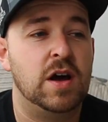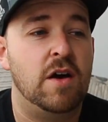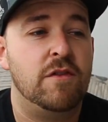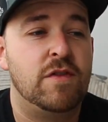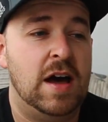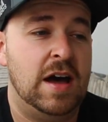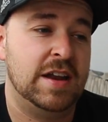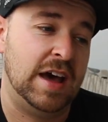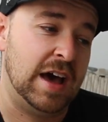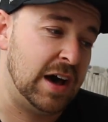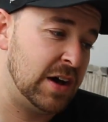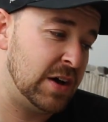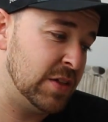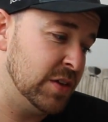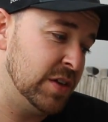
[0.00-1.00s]
I found
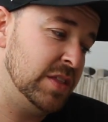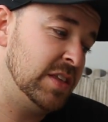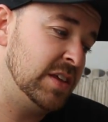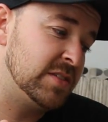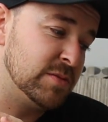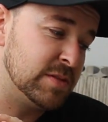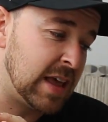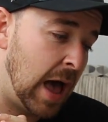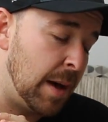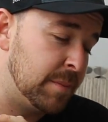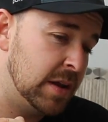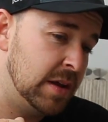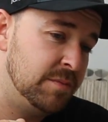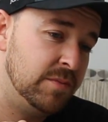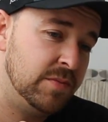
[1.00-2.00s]
out that this was
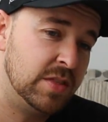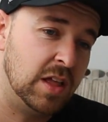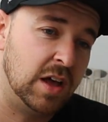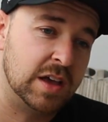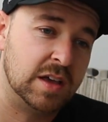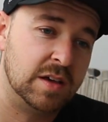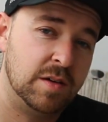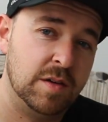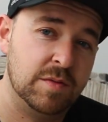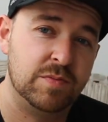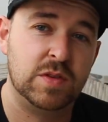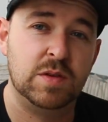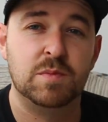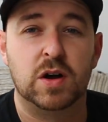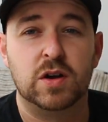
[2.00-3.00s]
happening, like
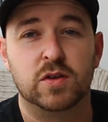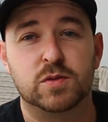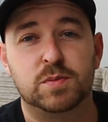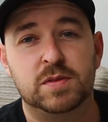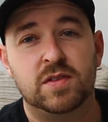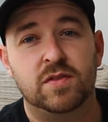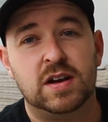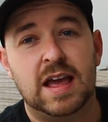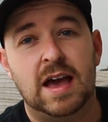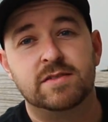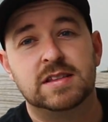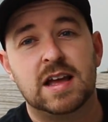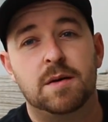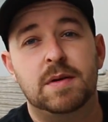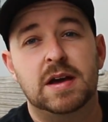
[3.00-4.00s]
you might not specifically have a
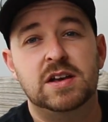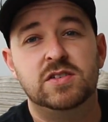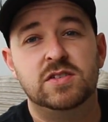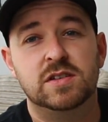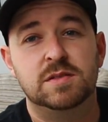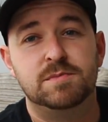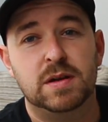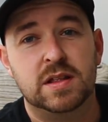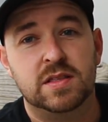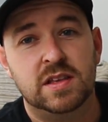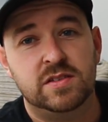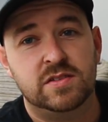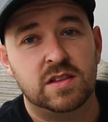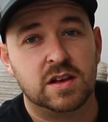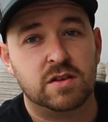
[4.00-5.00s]
Dalmatian, but
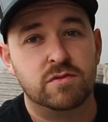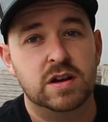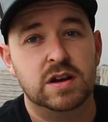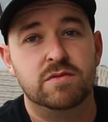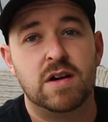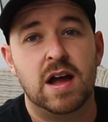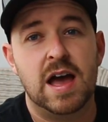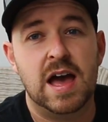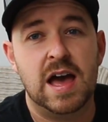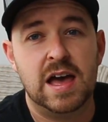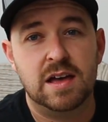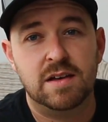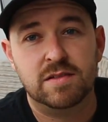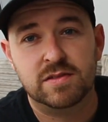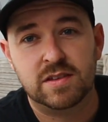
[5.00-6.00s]
this is like a really
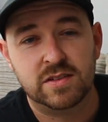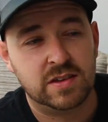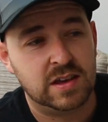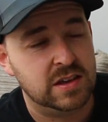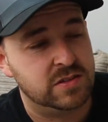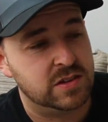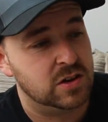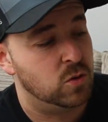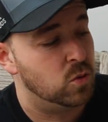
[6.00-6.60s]
rare disease in